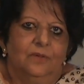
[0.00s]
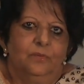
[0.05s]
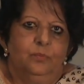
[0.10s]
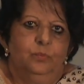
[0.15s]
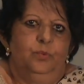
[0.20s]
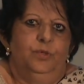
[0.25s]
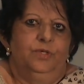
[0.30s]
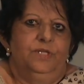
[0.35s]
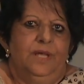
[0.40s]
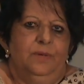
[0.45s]

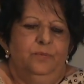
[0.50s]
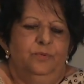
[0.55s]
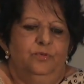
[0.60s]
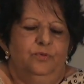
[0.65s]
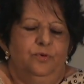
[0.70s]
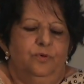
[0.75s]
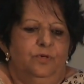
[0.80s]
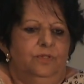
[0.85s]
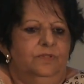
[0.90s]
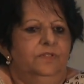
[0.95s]
what I
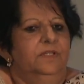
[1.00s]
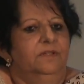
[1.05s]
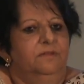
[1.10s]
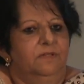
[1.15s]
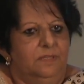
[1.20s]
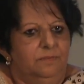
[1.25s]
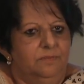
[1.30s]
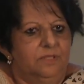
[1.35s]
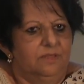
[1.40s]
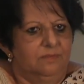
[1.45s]
would call the
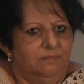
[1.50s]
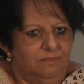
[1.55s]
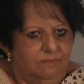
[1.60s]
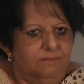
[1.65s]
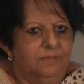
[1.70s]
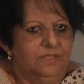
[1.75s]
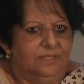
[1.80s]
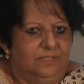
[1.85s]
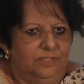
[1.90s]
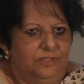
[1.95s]
Arabian
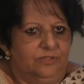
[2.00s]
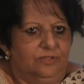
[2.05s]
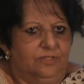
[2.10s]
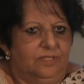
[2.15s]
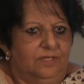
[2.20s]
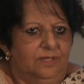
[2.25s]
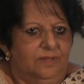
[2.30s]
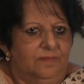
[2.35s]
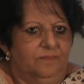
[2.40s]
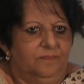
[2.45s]

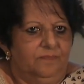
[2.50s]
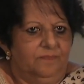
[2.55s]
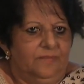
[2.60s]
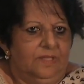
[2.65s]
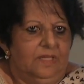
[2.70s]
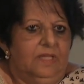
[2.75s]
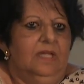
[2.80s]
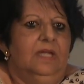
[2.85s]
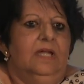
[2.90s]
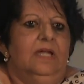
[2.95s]
Peninsula.
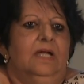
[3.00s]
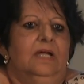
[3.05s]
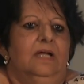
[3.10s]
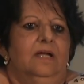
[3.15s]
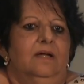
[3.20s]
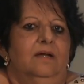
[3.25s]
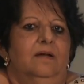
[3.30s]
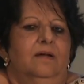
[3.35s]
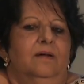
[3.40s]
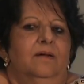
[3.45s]

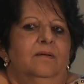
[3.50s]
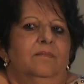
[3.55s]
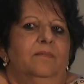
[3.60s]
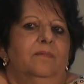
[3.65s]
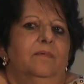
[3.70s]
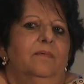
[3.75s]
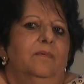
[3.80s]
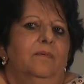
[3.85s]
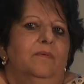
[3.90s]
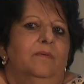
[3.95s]
Uh,
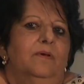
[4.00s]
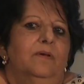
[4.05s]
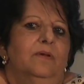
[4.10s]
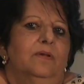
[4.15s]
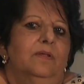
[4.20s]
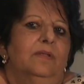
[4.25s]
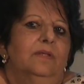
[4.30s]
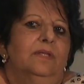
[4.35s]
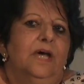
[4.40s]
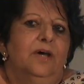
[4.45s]

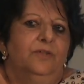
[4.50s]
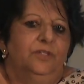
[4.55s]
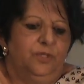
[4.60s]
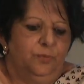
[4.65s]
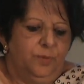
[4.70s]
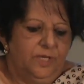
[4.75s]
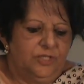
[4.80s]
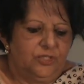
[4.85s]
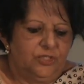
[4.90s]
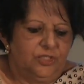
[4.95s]
now the
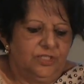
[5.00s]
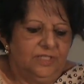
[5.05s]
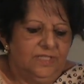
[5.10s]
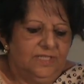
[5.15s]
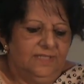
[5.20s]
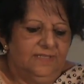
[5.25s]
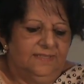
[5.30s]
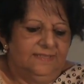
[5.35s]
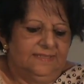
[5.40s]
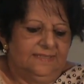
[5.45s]
question
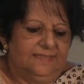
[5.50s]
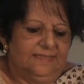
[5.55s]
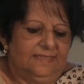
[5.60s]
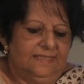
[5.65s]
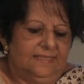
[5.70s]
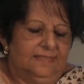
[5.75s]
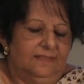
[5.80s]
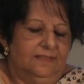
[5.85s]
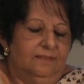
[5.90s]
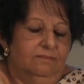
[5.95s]
is,
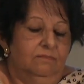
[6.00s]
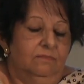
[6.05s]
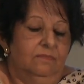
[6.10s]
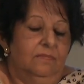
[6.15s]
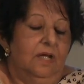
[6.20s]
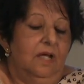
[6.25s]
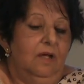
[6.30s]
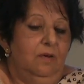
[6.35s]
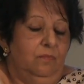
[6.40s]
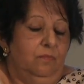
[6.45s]
um,
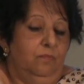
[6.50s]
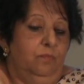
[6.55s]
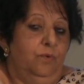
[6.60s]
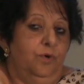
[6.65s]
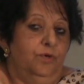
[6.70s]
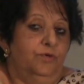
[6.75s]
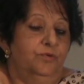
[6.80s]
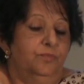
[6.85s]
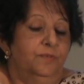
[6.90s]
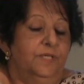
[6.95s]

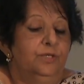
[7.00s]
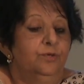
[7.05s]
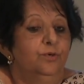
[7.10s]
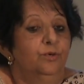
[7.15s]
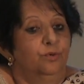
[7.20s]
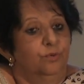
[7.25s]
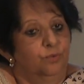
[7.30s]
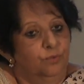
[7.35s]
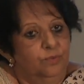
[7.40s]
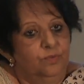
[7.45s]
what do we
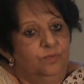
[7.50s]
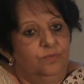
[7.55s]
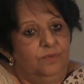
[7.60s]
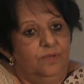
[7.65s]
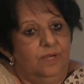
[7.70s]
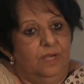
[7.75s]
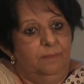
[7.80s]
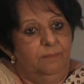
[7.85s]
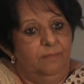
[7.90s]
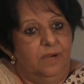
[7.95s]
know
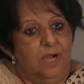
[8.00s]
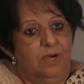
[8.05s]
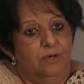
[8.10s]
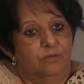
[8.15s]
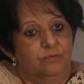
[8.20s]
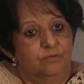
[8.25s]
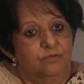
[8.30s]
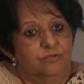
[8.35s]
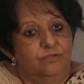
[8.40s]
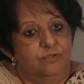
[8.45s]

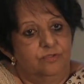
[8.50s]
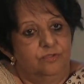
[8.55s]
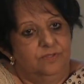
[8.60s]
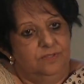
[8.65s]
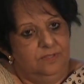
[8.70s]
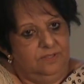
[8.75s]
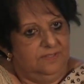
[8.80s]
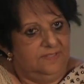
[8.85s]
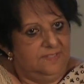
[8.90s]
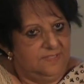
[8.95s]
about,
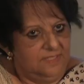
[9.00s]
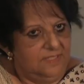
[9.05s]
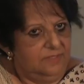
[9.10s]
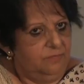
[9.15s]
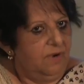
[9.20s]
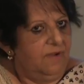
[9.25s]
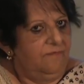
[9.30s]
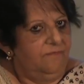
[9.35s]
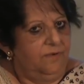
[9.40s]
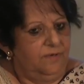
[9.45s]
this is
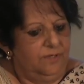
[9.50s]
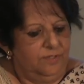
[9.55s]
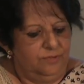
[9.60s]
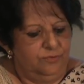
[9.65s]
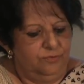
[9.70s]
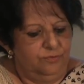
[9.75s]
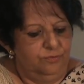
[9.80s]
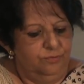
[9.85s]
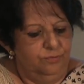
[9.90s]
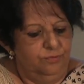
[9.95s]

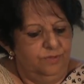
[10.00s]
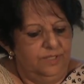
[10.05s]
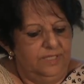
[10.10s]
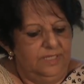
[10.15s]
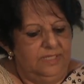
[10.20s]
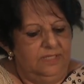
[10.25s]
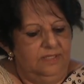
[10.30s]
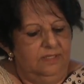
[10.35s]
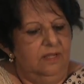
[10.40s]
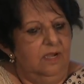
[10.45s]
referred to
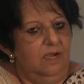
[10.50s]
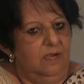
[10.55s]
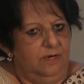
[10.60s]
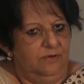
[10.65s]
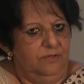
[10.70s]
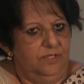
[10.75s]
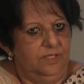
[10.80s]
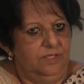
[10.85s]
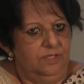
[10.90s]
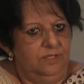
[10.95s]
in
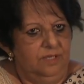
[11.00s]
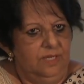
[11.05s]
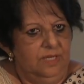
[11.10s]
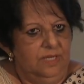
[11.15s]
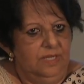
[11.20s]
Aryan,